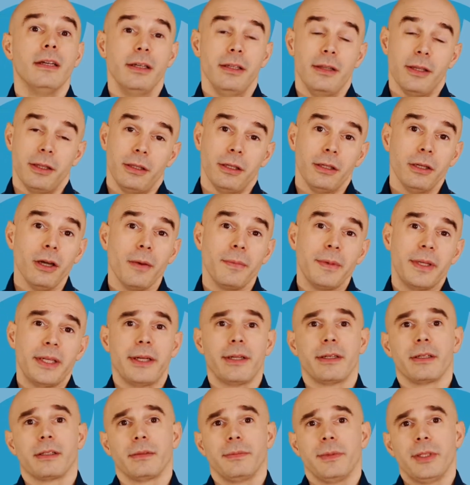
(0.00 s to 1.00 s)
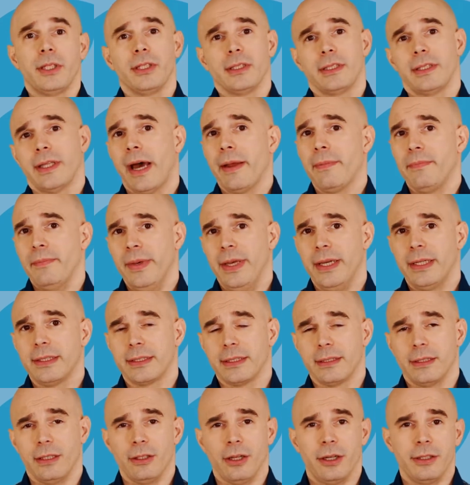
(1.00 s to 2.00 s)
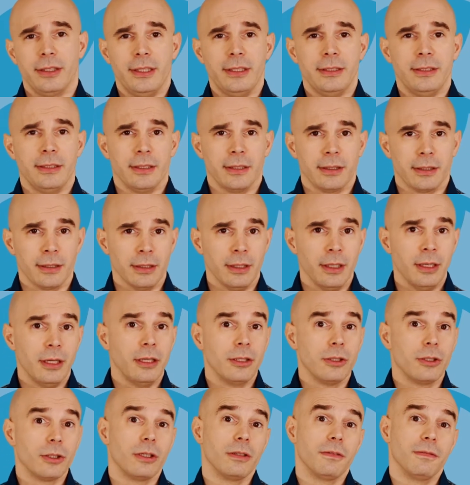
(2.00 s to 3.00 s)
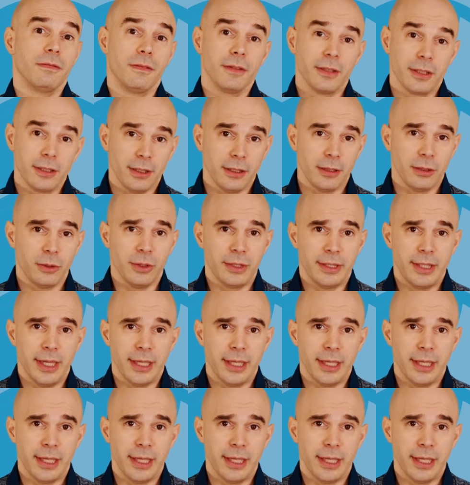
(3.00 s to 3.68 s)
in the denominator because that makes it a lot easier to convert into a